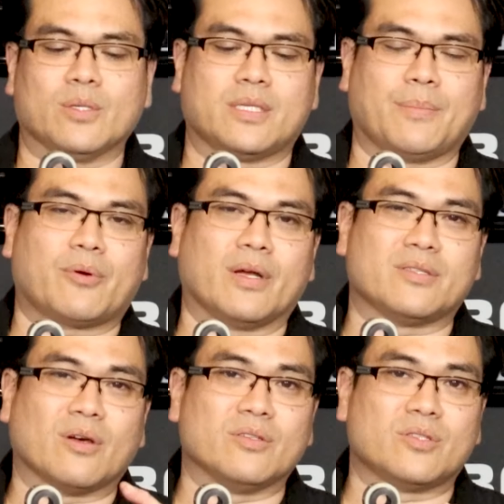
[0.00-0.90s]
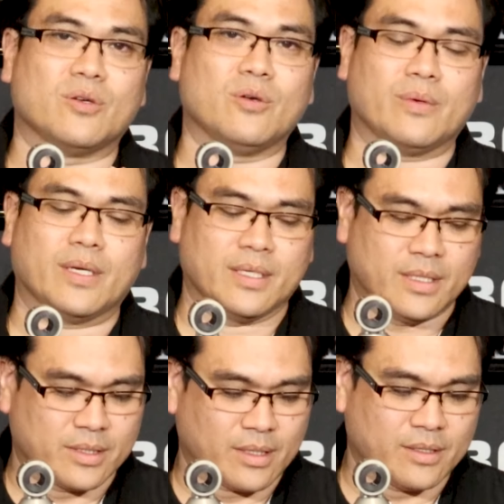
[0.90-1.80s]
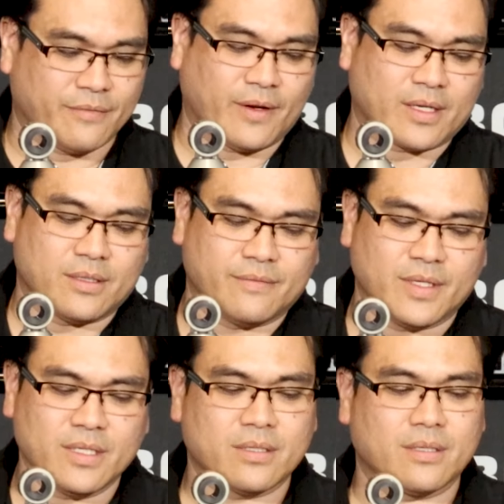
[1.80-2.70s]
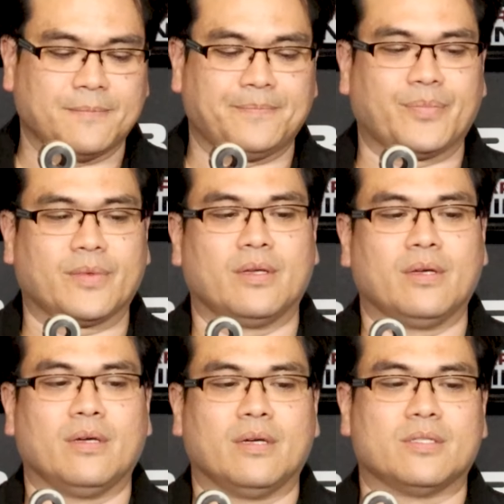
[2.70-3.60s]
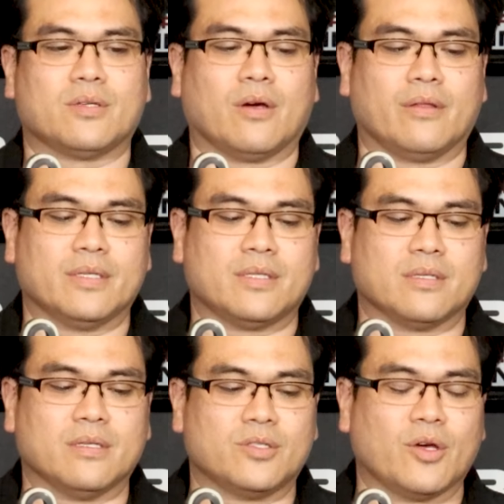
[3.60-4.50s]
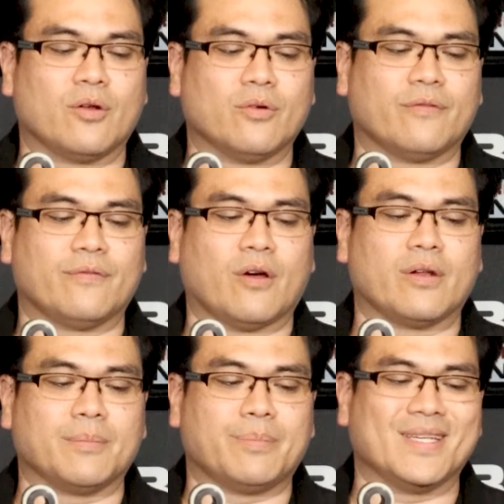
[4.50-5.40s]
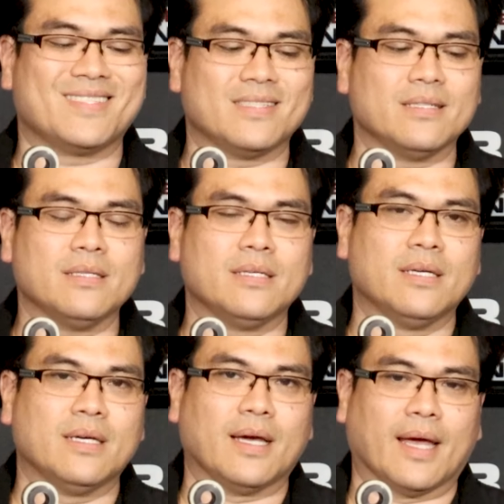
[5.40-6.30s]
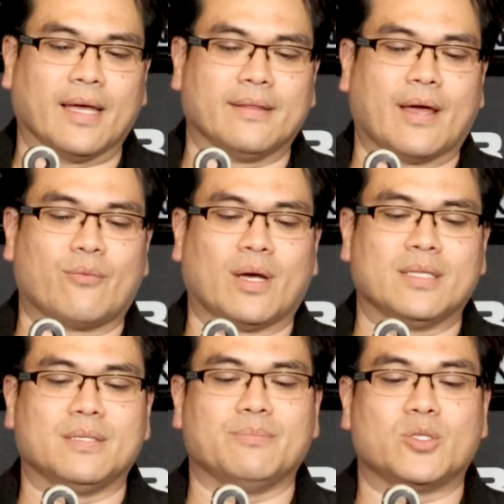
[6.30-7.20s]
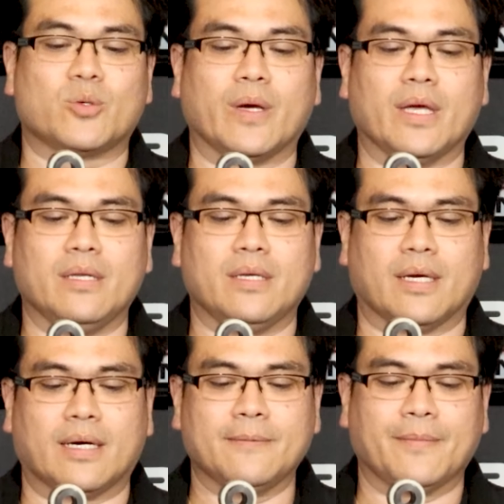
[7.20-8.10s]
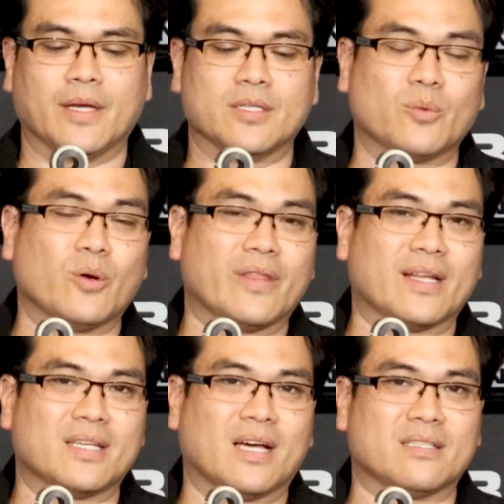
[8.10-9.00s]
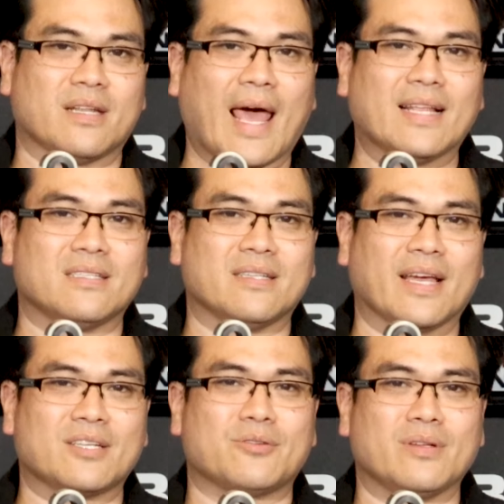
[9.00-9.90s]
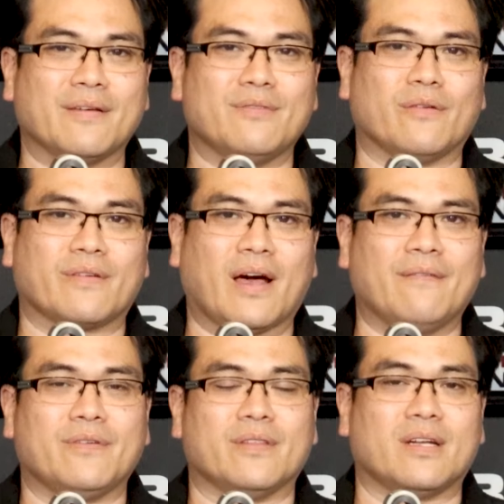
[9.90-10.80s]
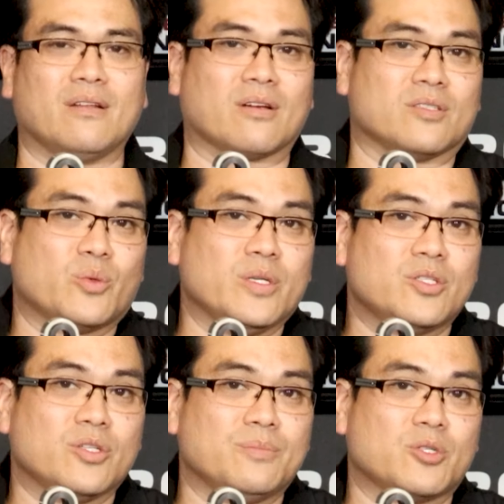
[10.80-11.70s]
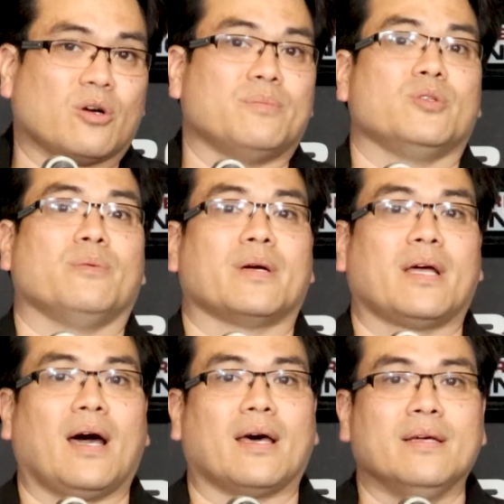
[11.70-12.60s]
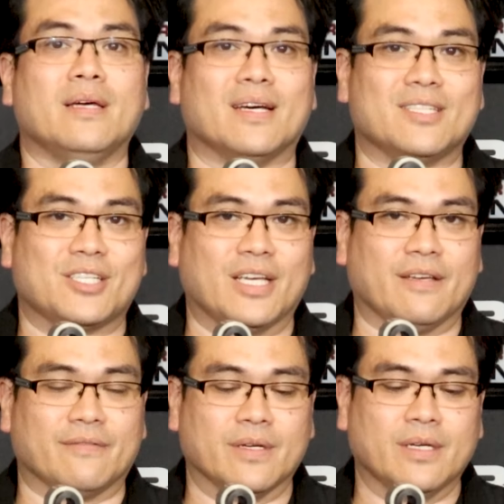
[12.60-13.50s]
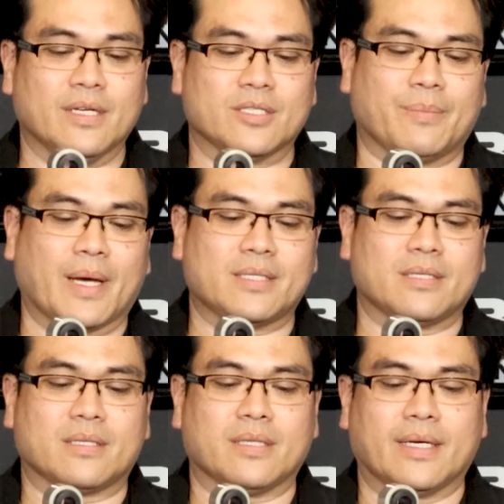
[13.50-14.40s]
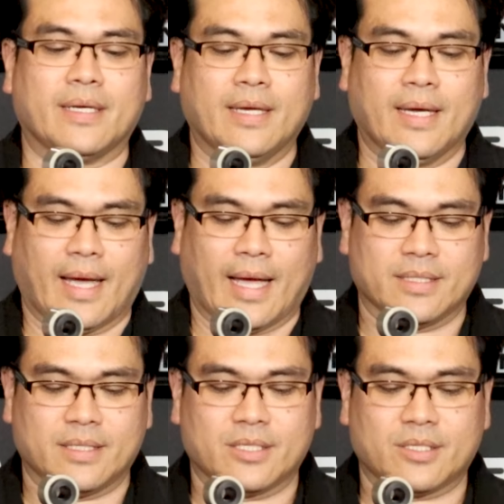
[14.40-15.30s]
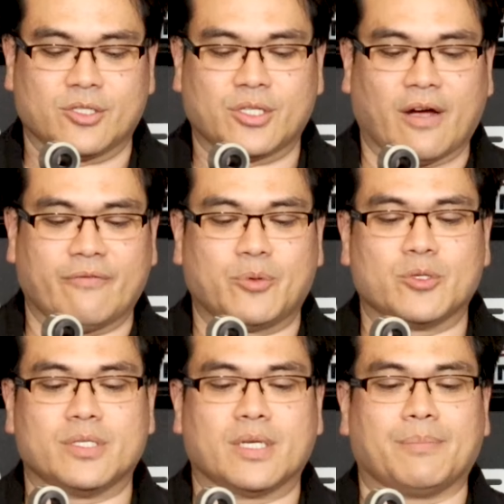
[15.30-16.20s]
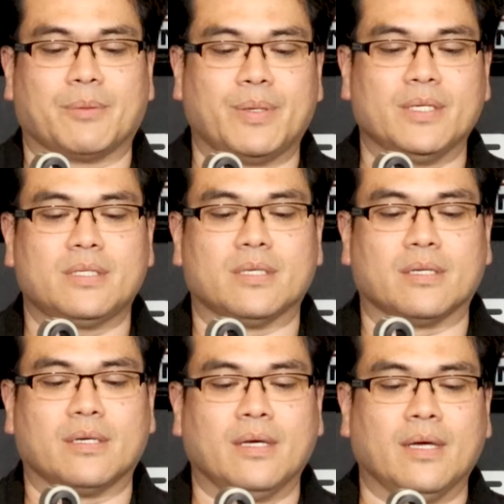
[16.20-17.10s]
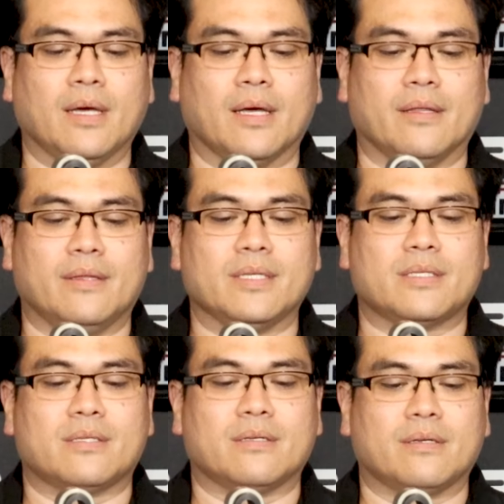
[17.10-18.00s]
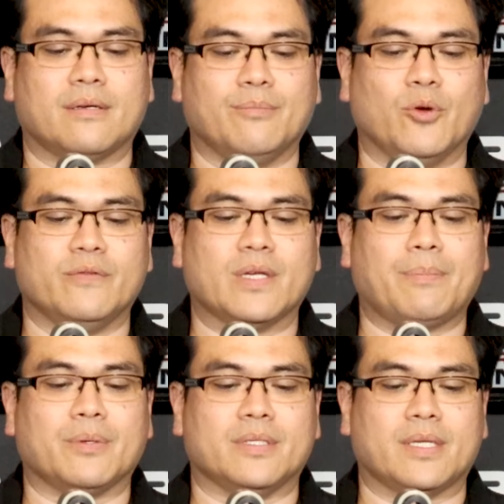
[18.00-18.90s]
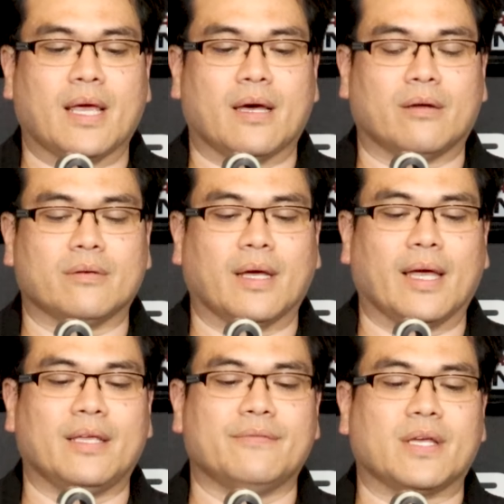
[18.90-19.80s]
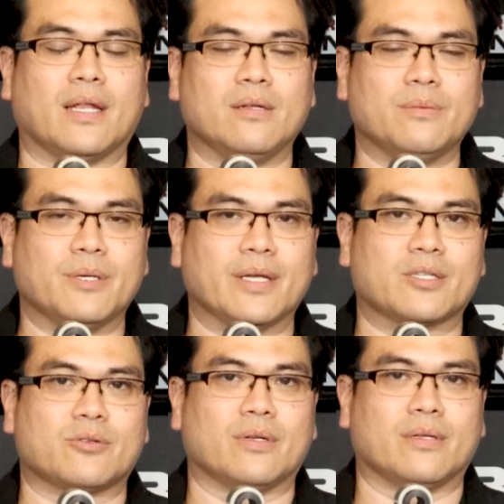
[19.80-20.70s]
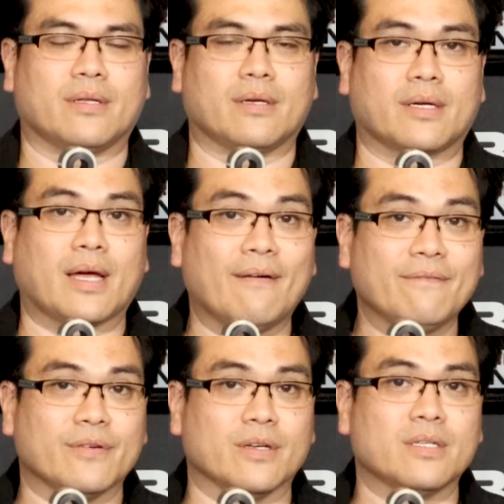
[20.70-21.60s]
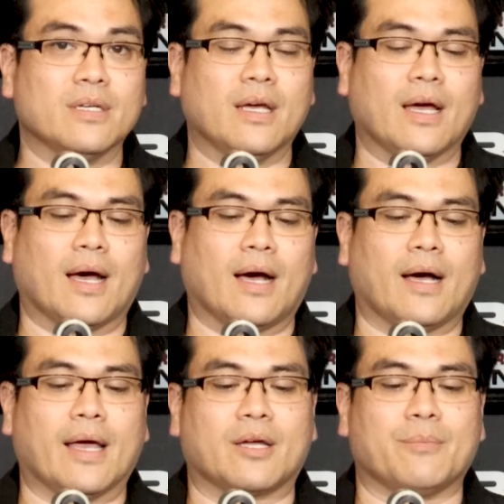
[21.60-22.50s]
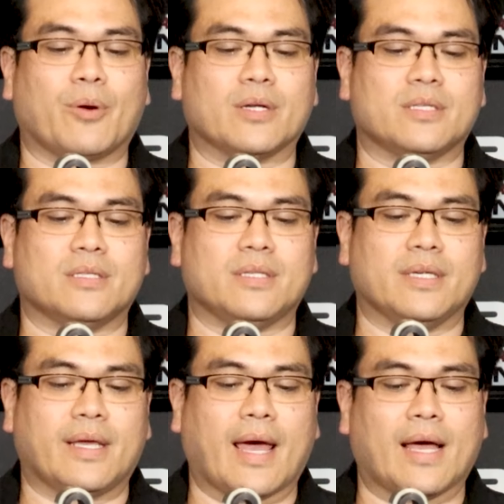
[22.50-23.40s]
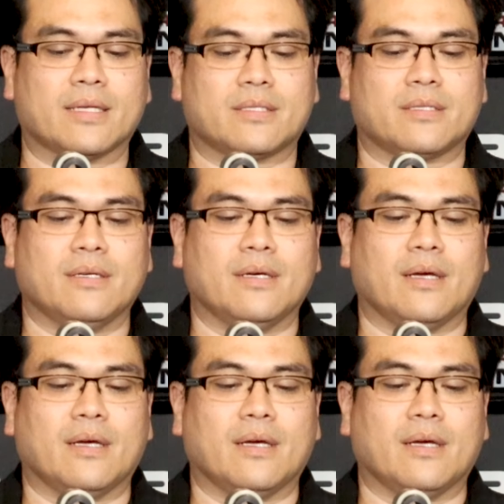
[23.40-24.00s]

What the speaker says: what separates those two is a deflective disc. So this is an internal floating piston and that runs in between here. And so what that does, it adds an extra level of comfort that like a twin tube shock absorber can't achieve. So basically, as this shaft pushes up the piston, this moves up and down and gives that little bit extra comfort and compresses the gas